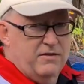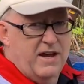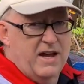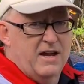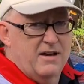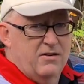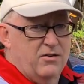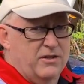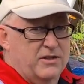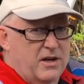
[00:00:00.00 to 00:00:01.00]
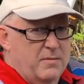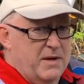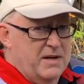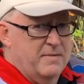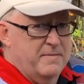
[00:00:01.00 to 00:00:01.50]
of here on the sight
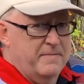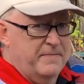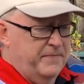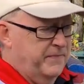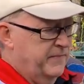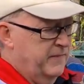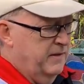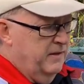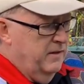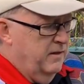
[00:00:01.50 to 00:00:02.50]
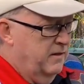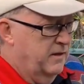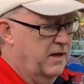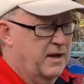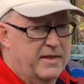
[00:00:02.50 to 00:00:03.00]
pin.
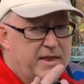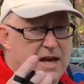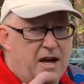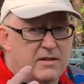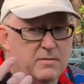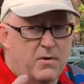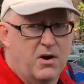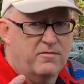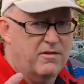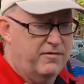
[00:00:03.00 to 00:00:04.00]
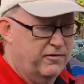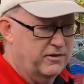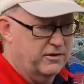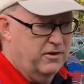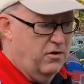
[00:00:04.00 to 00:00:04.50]
Yeah, that is my
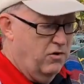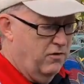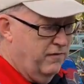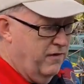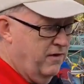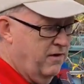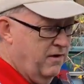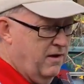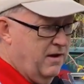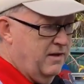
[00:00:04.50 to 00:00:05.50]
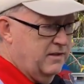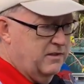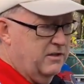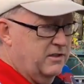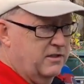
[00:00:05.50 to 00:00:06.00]
reference of
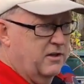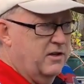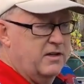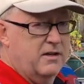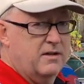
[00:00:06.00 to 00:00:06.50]
side to side,